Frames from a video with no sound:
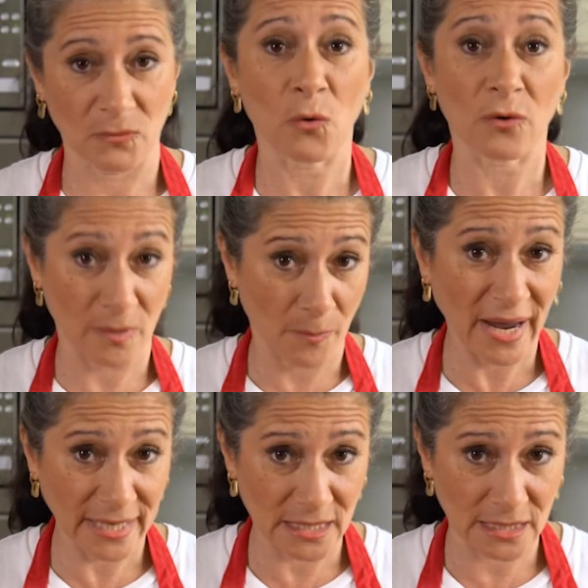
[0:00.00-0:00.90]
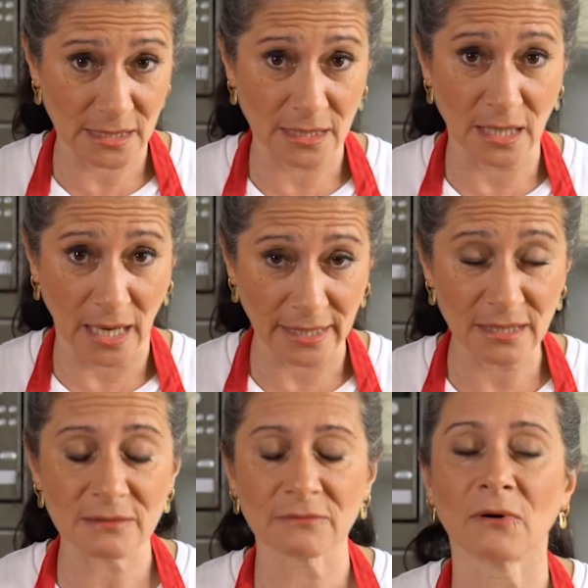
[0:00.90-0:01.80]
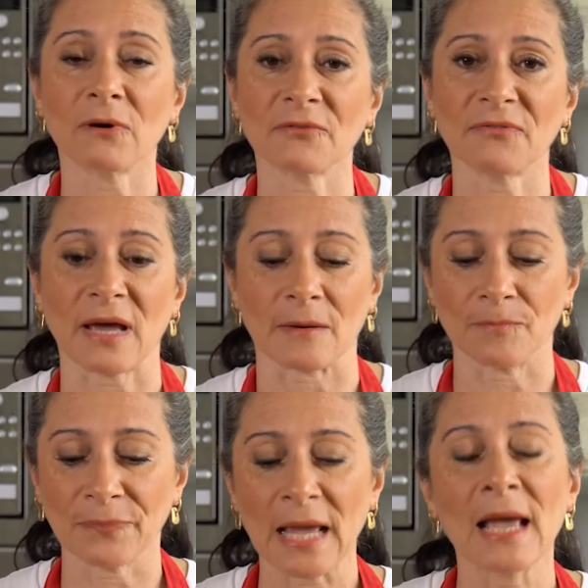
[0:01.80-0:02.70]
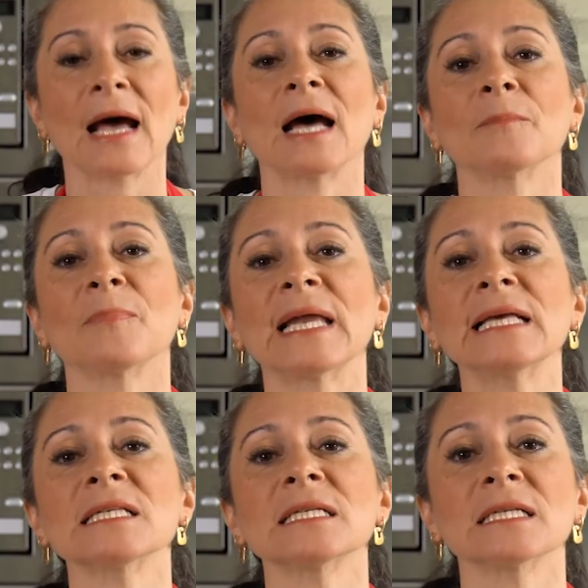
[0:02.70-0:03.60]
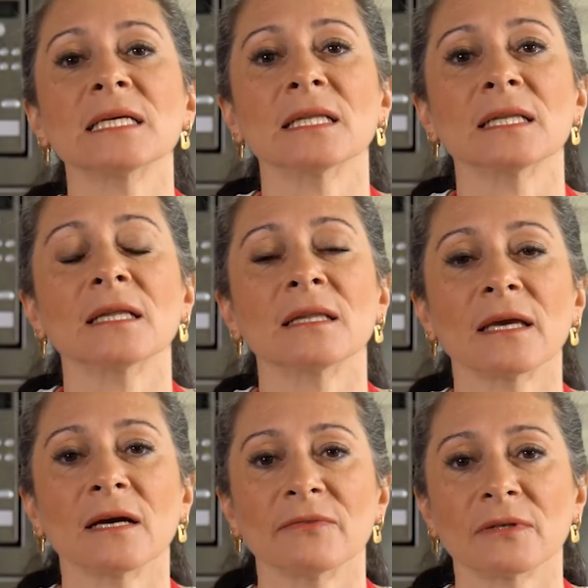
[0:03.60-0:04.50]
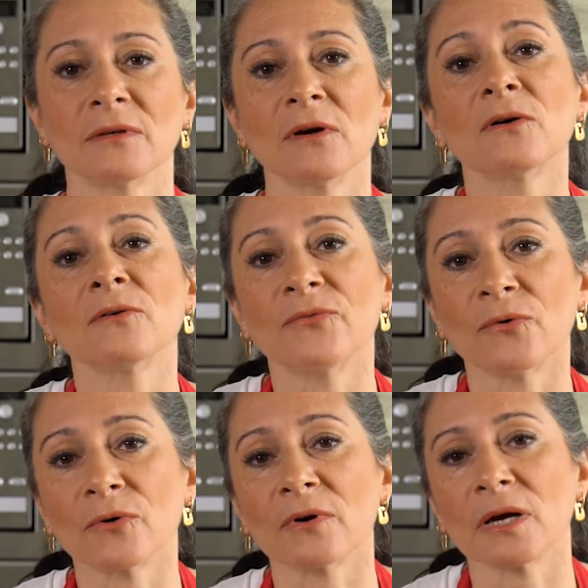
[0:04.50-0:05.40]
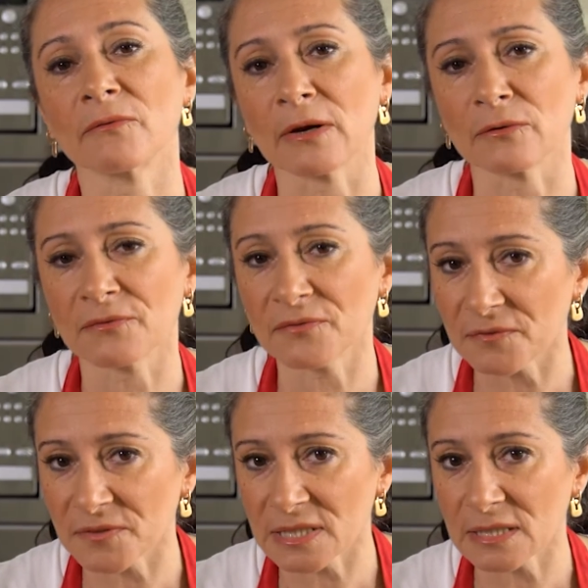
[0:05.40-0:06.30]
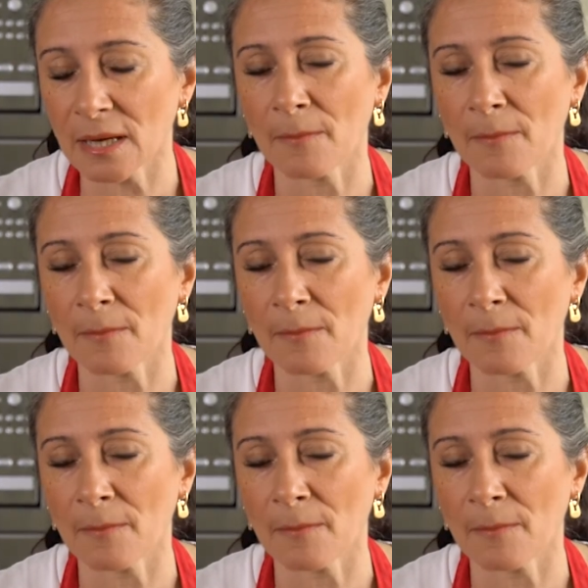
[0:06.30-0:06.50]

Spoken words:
or the pilot light on fan, and place it in the oven for around 50